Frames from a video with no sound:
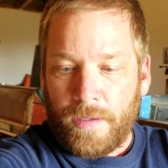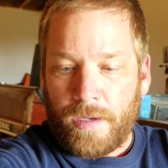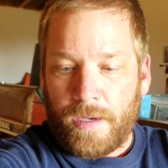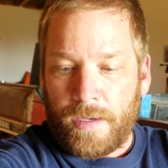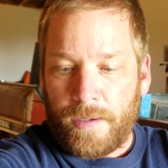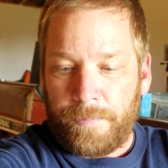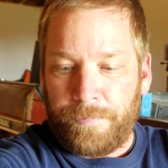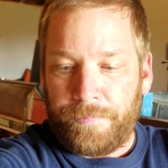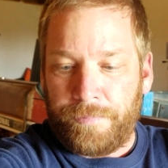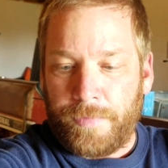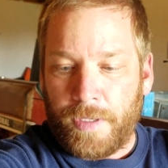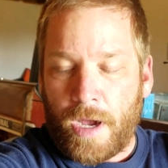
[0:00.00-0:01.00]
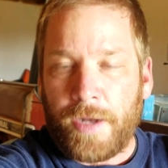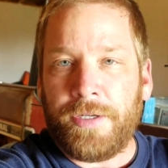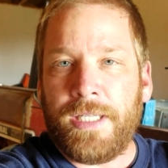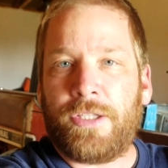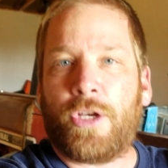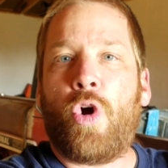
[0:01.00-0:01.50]

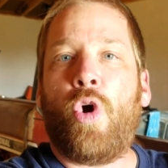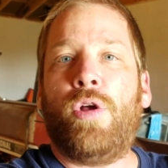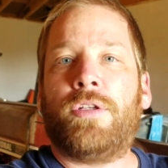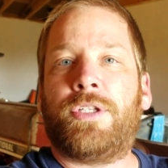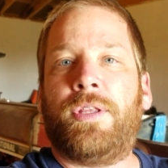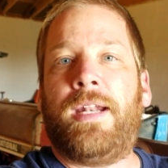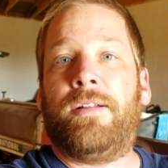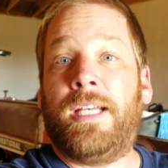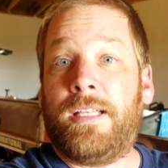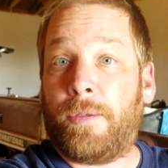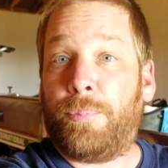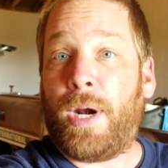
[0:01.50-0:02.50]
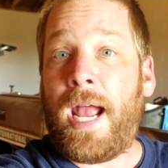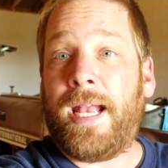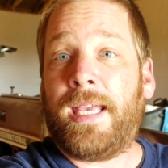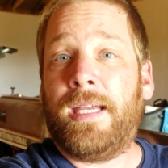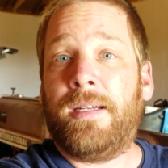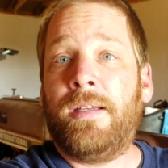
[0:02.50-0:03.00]
underneath the coil, so that'll hit the
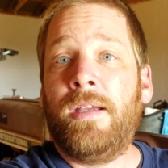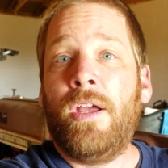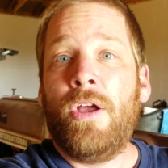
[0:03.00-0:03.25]
bracket.